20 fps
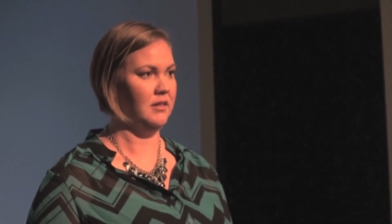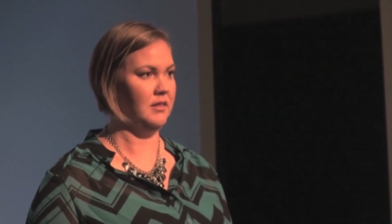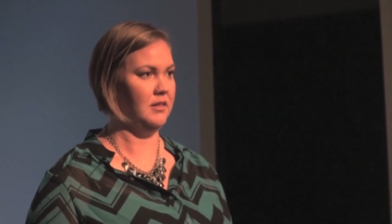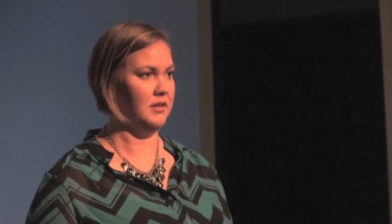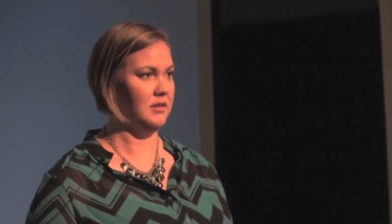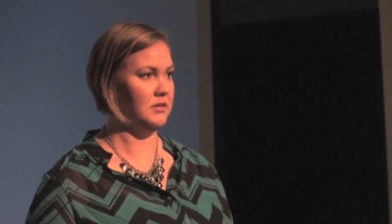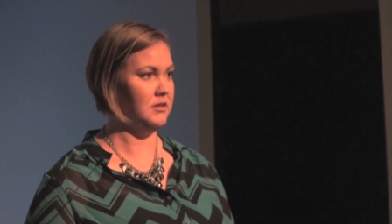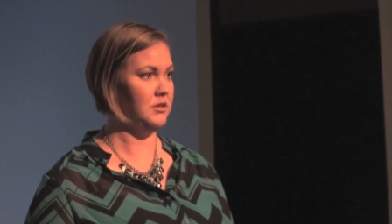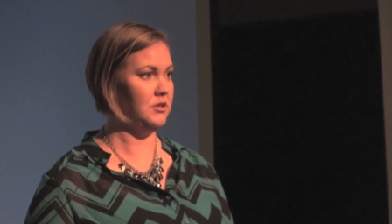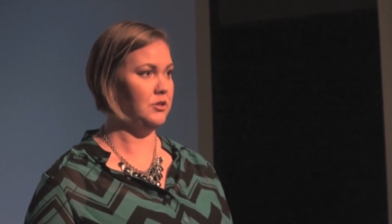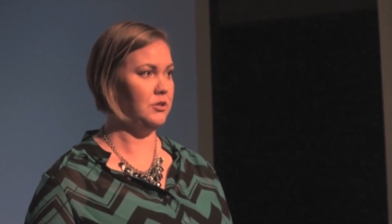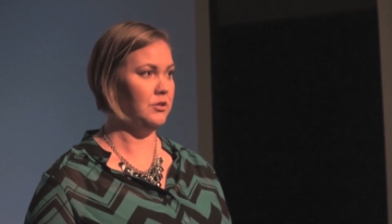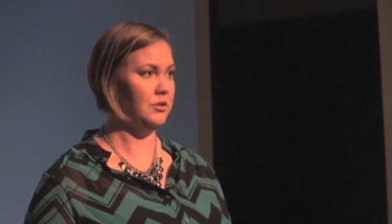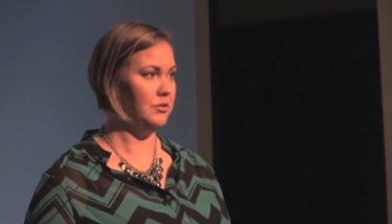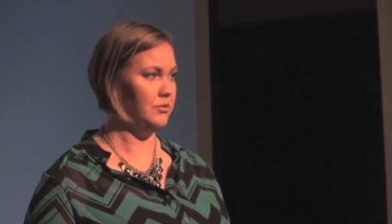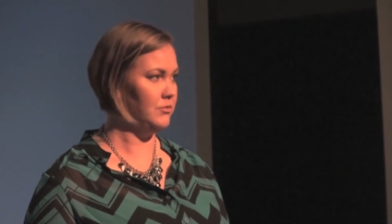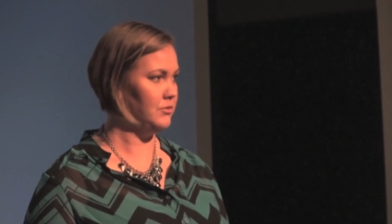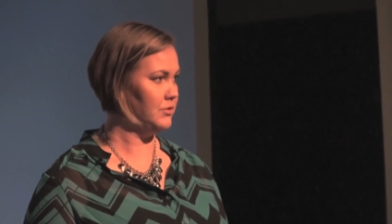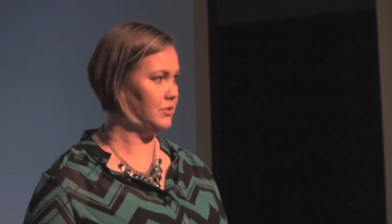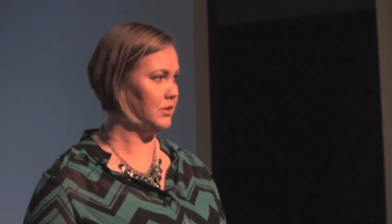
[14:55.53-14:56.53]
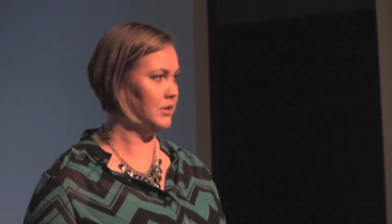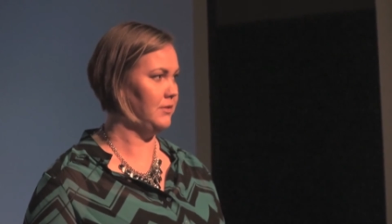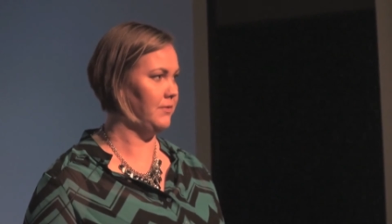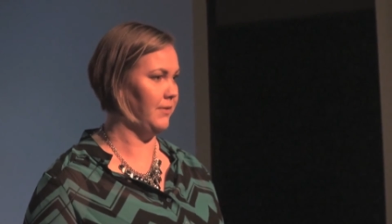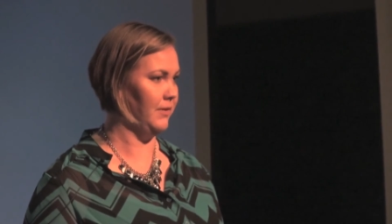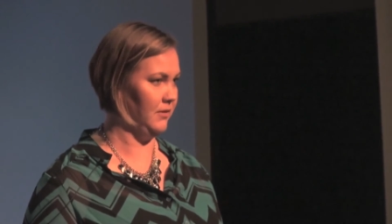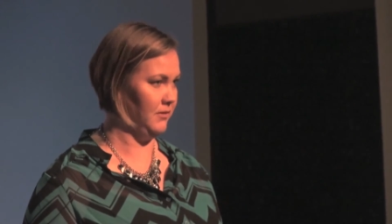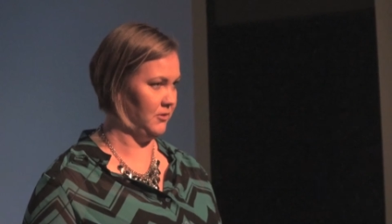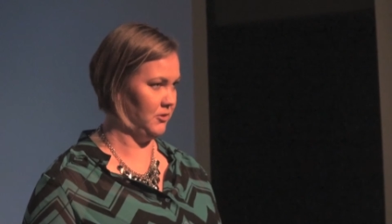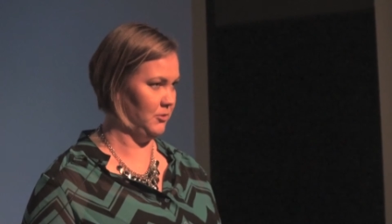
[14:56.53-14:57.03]
this hugely
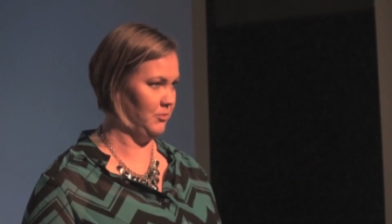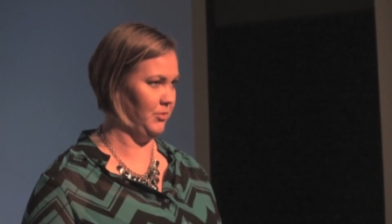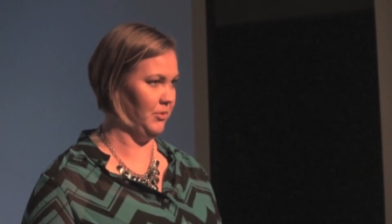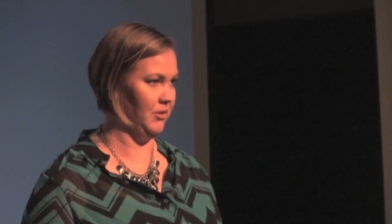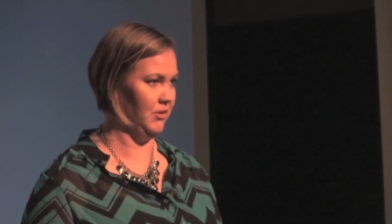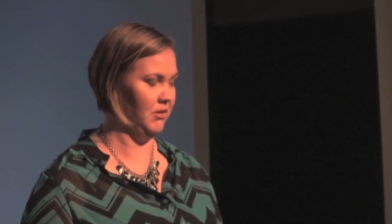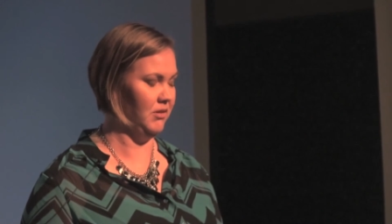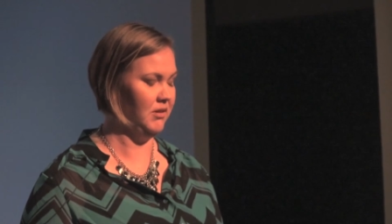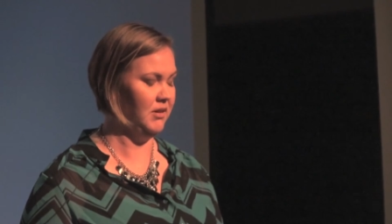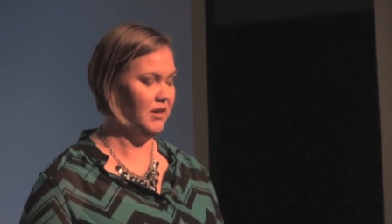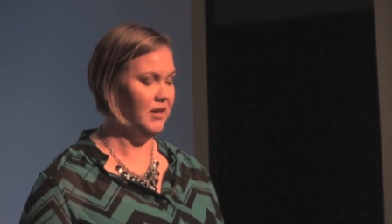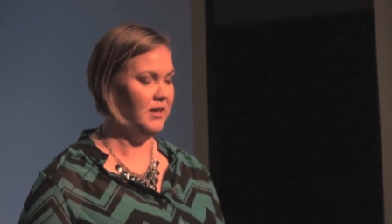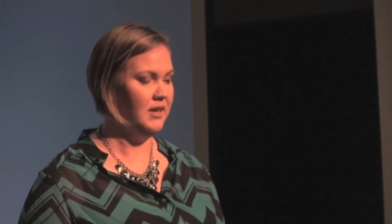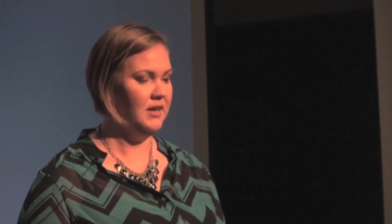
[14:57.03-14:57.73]
vulnerable